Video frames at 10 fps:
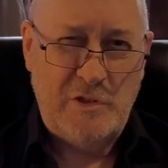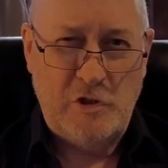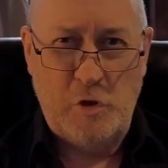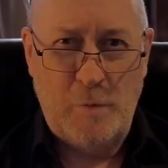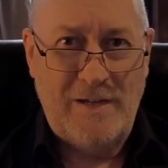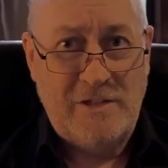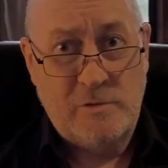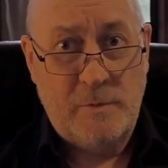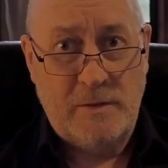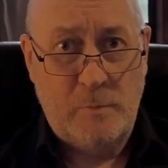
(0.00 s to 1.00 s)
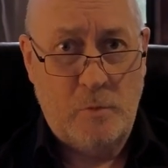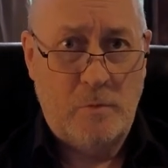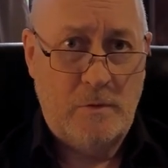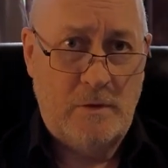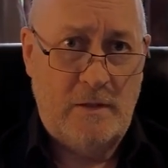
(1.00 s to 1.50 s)
New Age
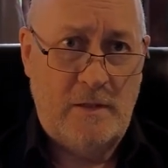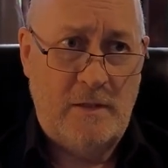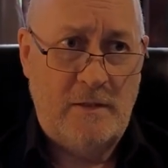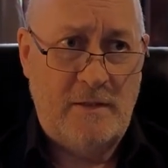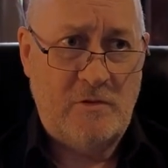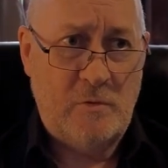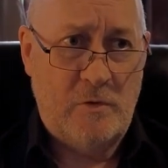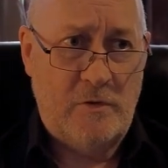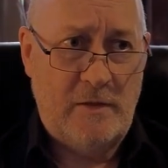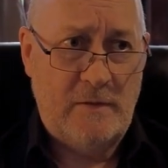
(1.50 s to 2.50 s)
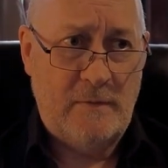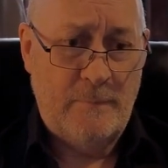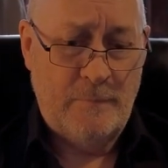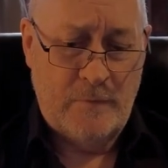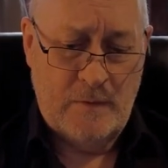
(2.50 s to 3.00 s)
people and that sort of thing
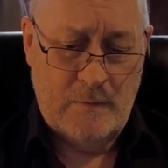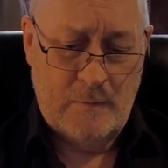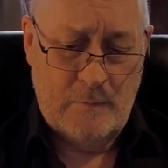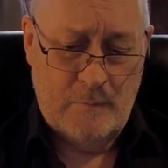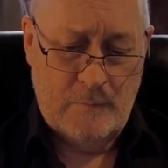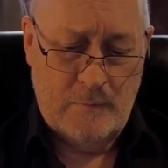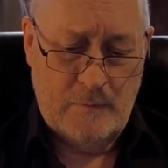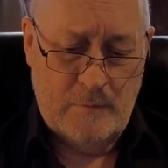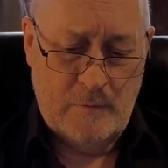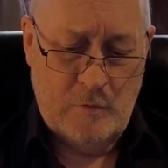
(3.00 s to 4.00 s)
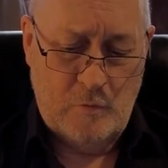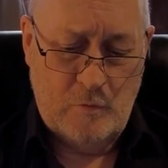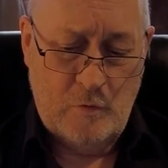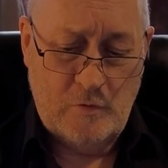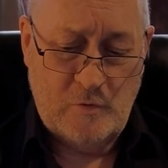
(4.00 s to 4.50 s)

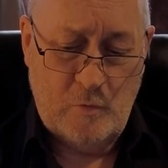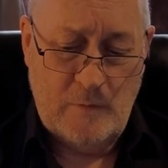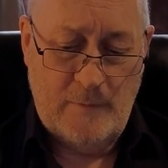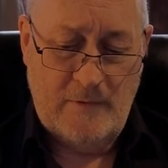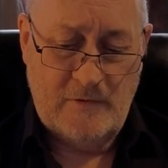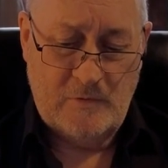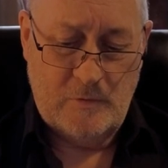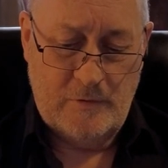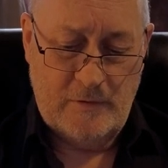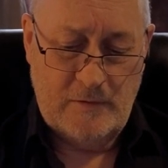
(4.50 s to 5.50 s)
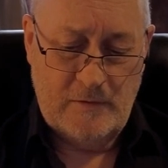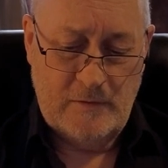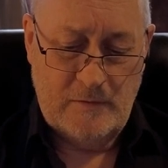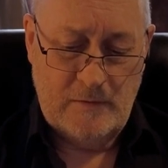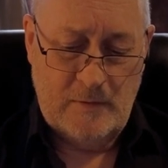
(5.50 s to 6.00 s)
who are talking about this sort of thing.
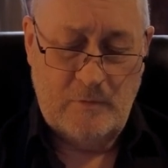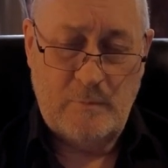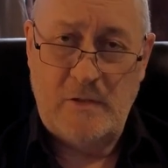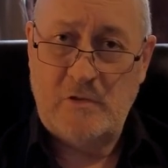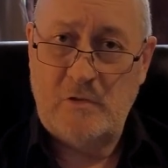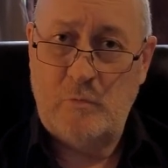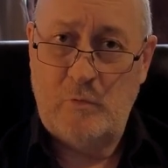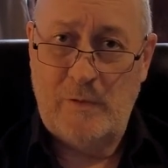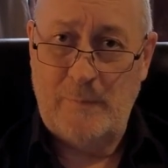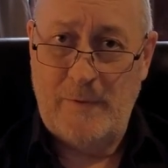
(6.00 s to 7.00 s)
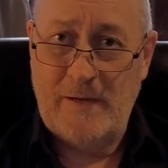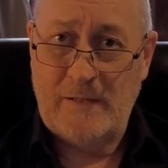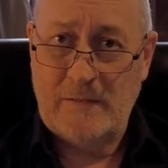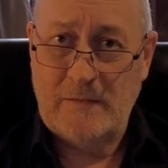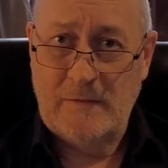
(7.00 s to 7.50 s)
It was mentioned all the way
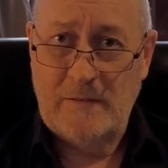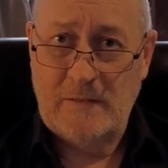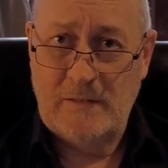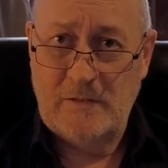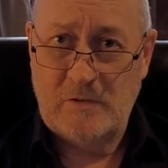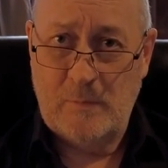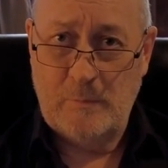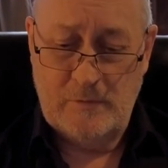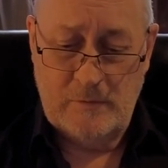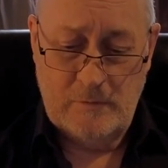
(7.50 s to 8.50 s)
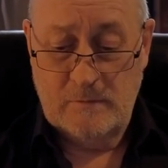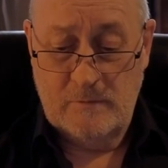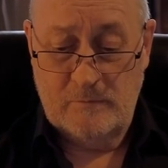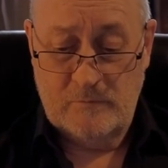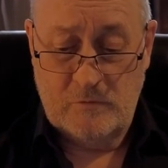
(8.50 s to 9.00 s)
back in the time
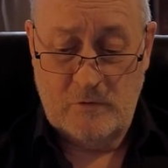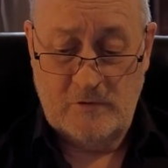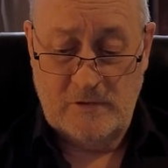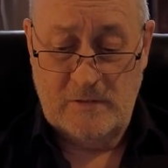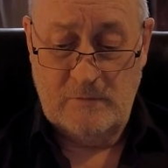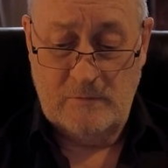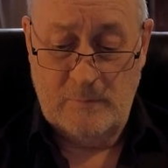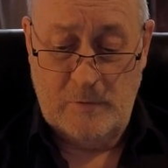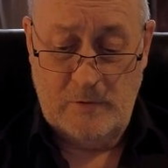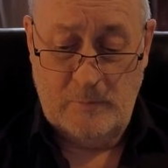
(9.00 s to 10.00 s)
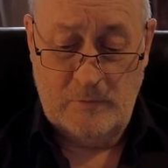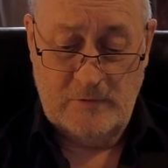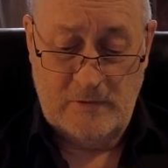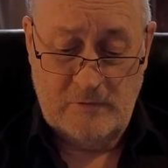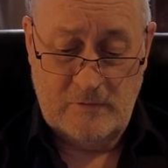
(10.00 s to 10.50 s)
of Christ, the Bible,
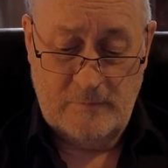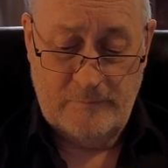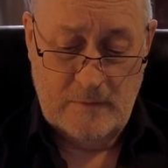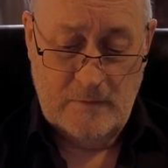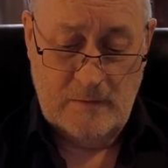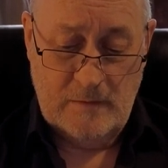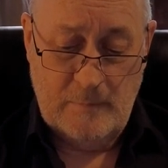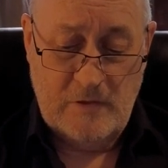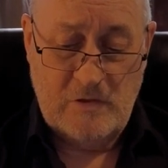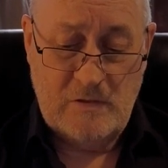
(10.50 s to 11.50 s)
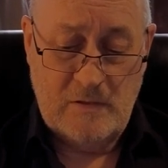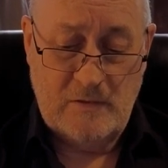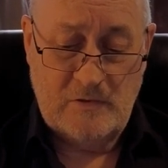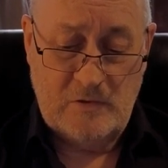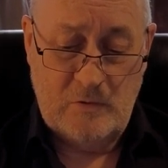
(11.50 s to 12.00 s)
etc. And they mentioned
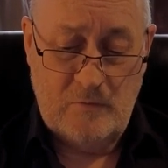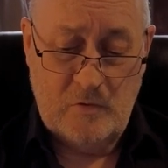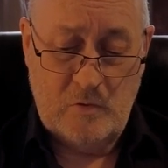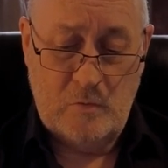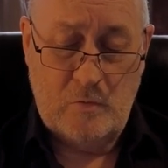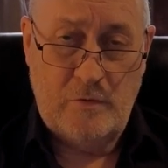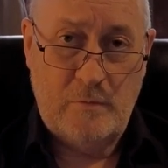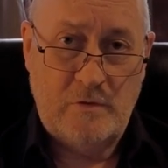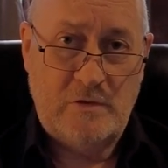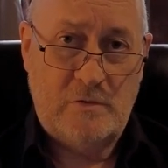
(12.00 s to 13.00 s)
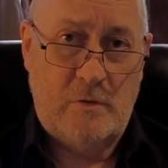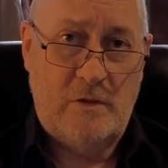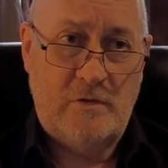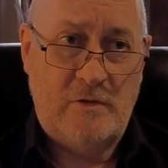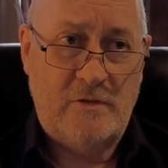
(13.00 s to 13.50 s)
the silver cord, which is quite
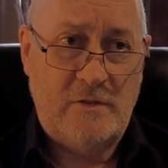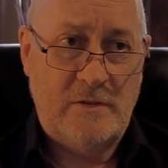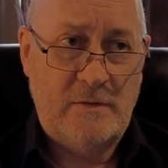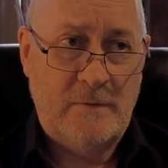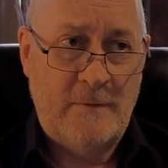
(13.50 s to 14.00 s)
interesting.